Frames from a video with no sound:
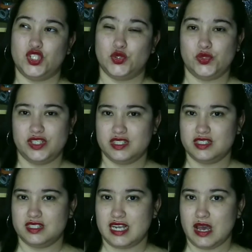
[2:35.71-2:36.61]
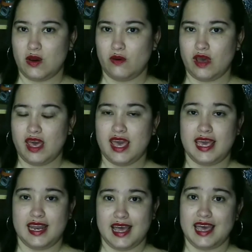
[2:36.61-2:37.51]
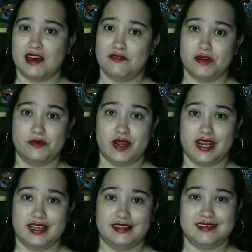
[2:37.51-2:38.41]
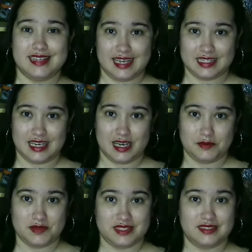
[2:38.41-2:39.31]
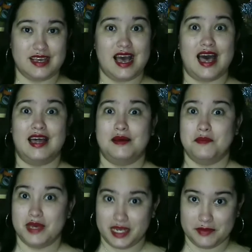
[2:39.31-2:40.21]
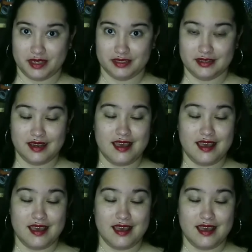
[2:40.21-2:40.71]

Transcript: 2 years now, and I have reread it 10 times at a minimum.